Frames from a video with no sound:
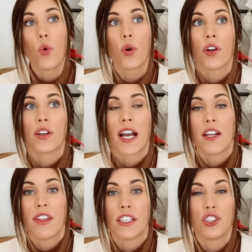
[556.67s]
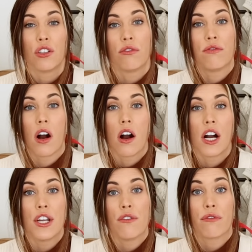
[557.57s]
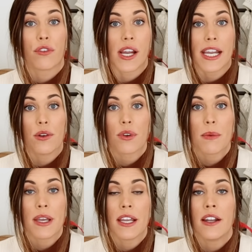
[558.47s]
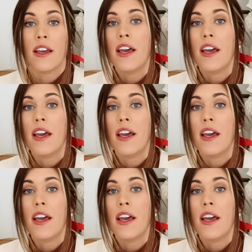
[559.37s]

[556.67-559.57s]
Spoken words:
or kind of that chiffon frayed ribbon